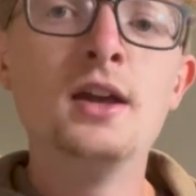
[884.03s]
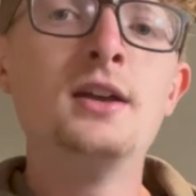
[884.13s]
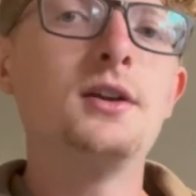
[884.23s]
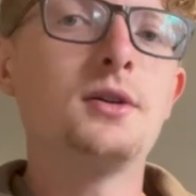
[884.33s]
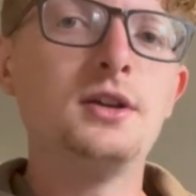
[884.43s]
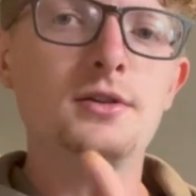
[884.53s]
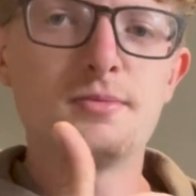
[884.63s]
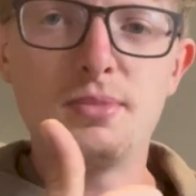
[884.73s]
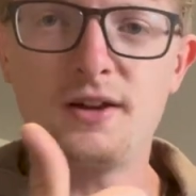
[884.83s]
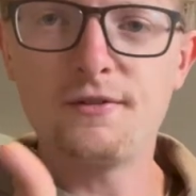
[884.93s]
you can use
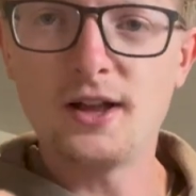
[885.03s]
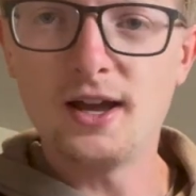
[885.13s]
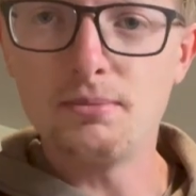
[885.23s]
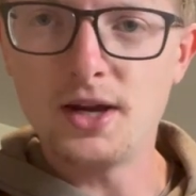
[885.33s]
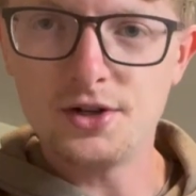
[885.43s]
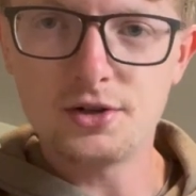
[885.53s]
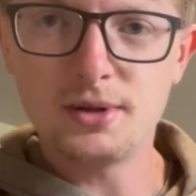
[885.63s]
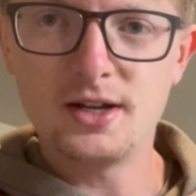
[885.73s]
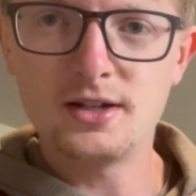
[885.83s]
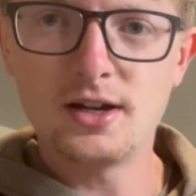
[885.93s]
B flat major
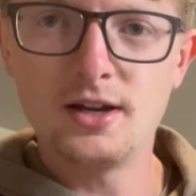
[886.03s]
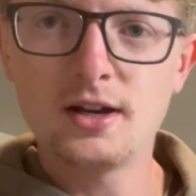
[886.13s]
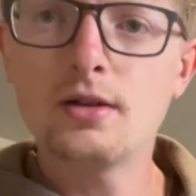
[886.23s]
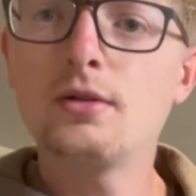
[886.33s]
pentatonic,